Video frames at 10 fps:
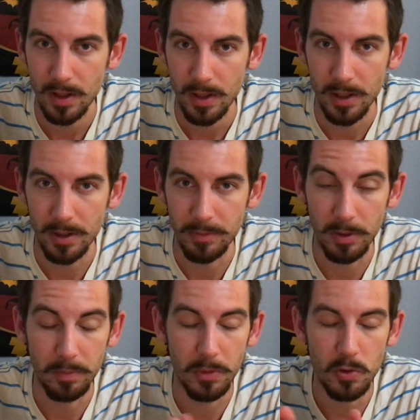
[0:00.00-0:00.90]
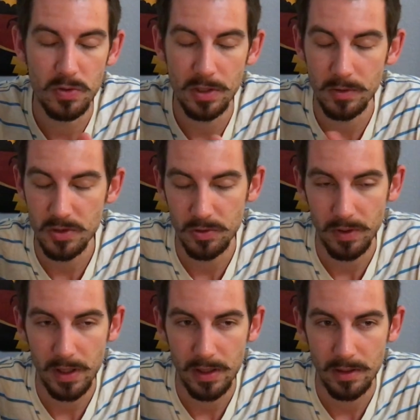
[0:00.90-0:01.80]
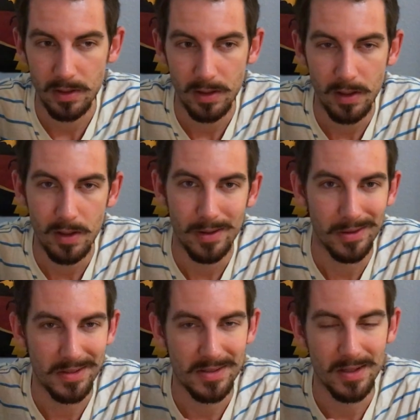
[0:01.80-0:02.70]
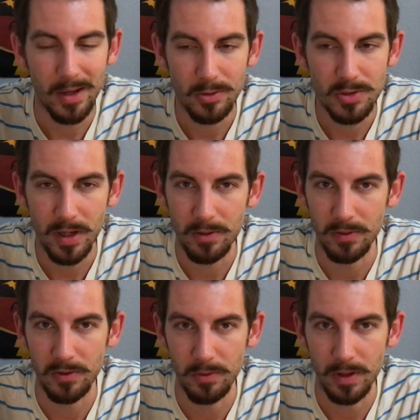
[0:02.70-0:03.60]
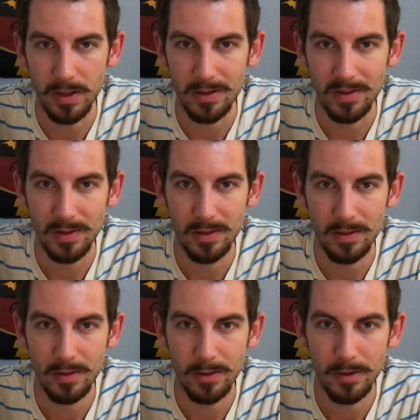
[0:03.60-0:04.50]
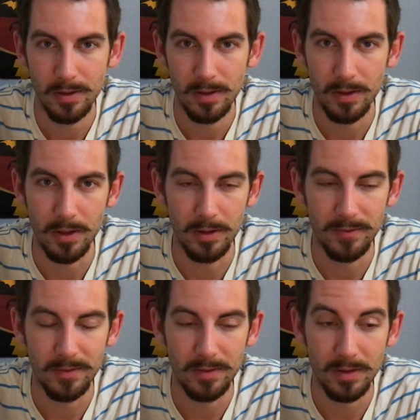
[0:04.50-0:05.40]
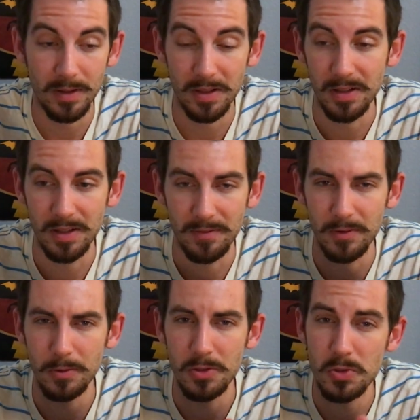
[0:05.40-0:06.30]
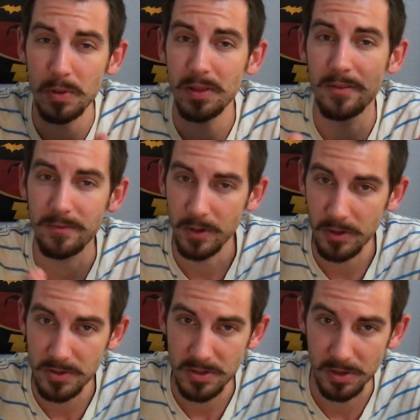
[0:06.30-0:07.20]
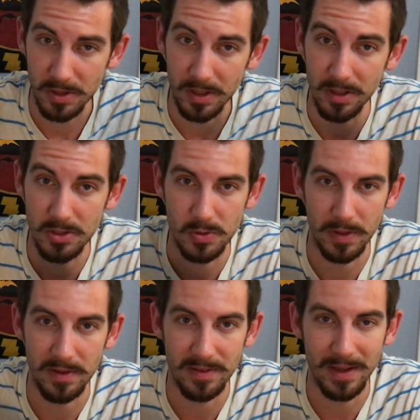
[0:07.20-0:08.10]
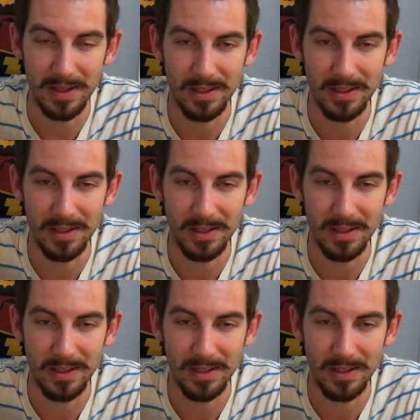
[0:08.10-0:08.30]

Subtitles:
The music was great. The soundtrack was great. If you enjoyed the first, you're going to enjoy the second.